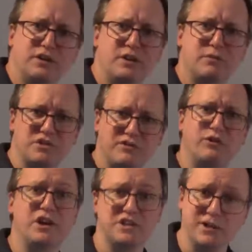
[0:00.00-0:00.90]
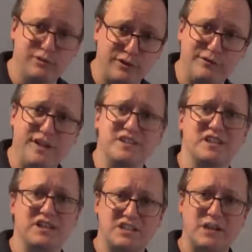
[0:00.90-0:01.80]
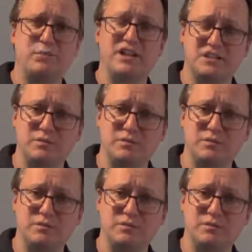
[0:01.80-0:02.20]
numbers of crossover events that take place